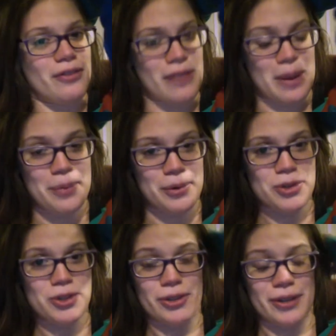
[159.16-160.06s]
of that
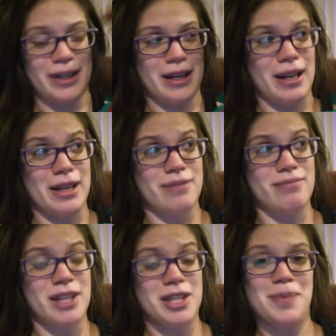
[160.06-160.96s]
bookstore, and I
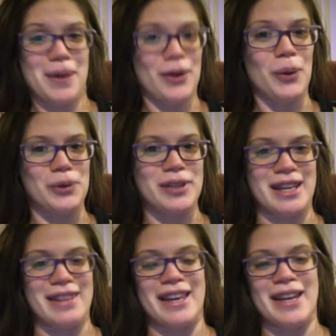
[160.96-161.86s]
did spend a whole
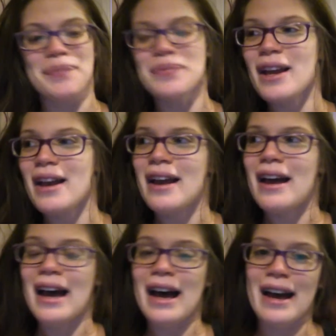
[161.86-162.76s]
day in there
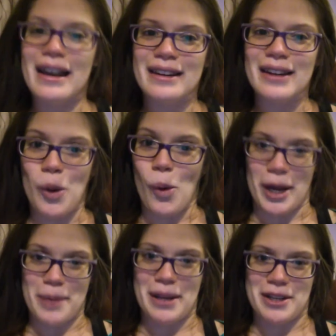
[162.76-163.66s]
and
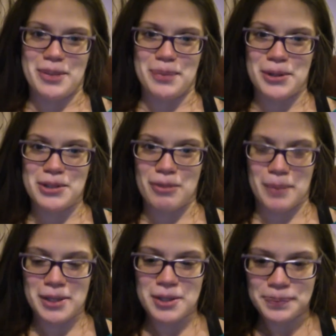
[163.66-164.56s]
acquired plenty of books from
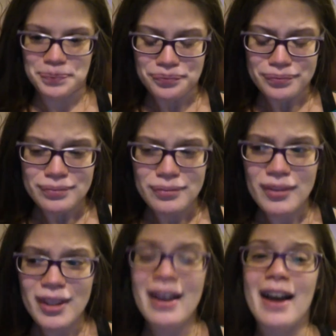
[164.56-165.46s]
it.
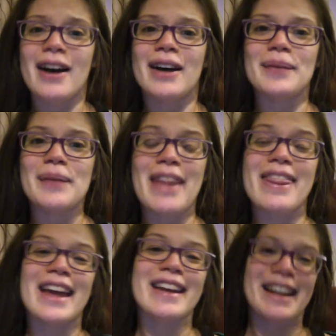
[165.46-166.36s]
And
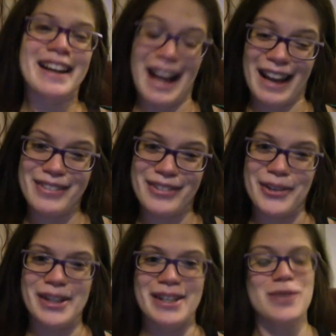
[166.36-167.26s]
then in
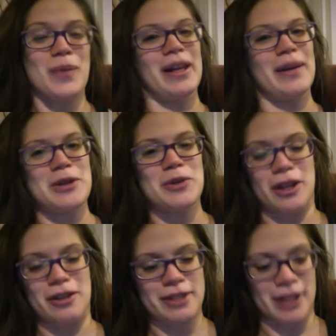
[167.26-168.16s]
California as well, I went to
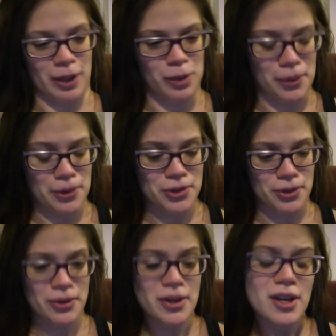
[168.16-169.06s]
another recycled
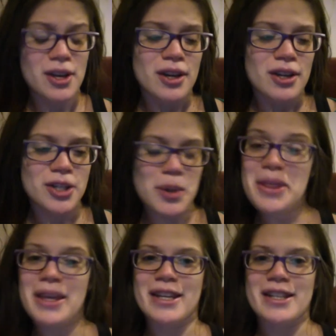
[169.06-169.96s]
bookstore. So in
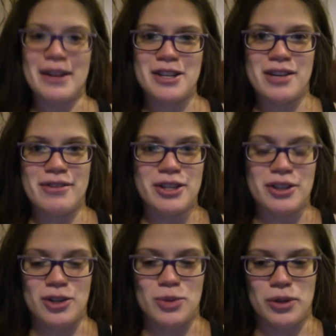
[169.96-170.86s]
the end, I actually
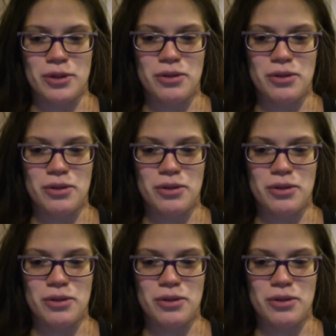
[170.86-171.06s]
returned with